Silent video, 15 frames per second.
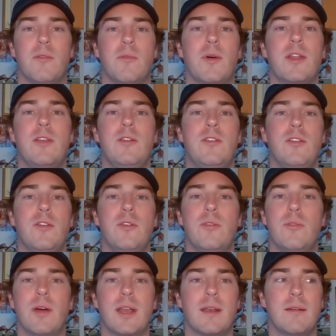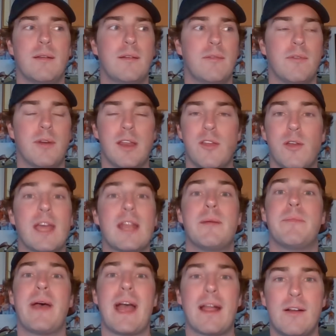what do you do when you get
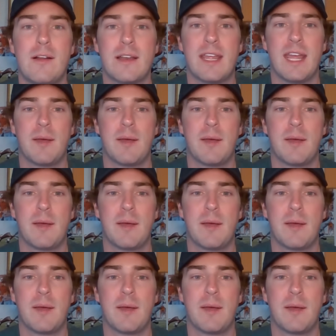them back on